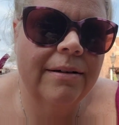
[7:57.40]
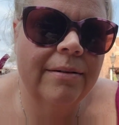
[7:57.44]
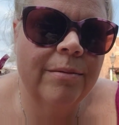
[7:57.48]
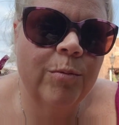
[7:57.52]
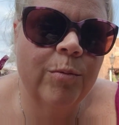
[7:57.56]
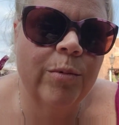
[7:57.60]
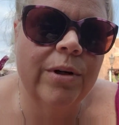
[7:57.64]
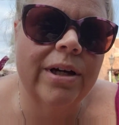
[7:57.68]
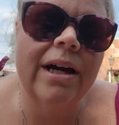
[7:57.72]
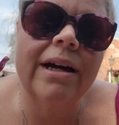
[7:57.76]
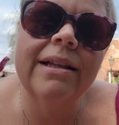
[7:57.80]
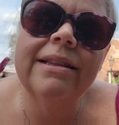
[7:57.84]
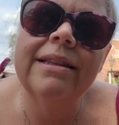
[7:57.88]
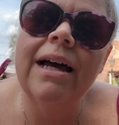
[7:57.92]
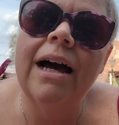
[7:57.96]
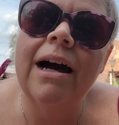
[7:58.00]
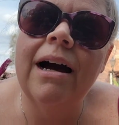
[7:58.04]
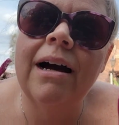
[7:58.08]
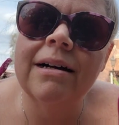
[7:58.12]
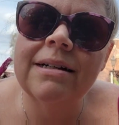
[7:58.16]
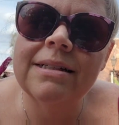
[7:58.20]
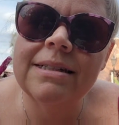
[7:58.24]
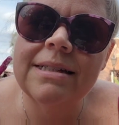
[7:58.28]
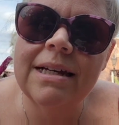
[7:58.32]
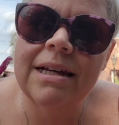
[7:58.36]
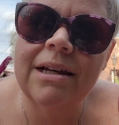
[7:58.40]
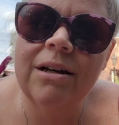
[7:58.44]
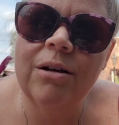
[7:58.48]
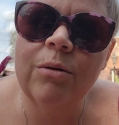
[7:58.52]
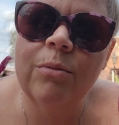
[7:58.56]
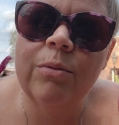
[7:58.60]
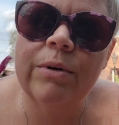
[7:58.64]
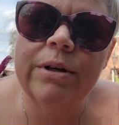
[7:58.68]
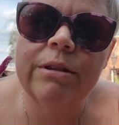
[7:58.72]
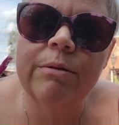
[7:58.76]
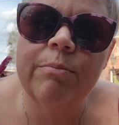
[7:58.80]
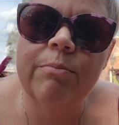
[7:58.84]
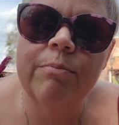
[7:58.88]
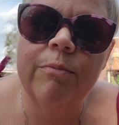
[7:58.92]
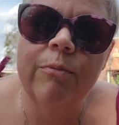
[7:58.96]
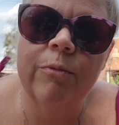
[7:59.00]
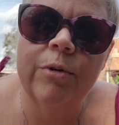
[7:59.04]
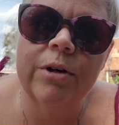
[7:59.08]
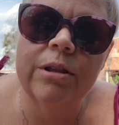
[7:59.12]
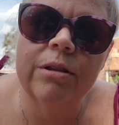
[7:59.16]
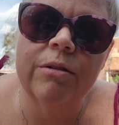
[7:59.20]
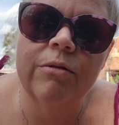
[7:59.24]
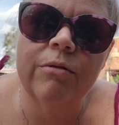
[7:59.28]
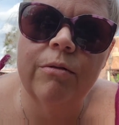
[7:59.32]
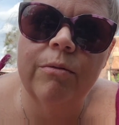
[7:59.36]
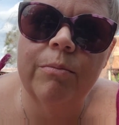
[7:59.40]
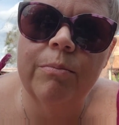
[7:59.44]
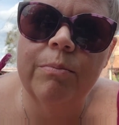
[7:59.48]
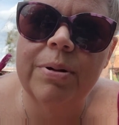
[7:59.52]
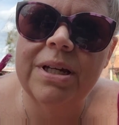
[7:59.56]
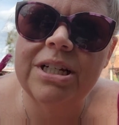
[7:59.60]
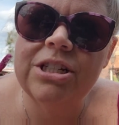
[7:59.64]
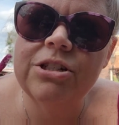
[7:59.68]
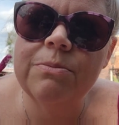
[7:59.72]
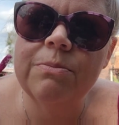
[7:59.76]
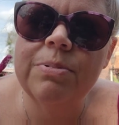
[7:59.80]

we got the oxtail with, with pigeon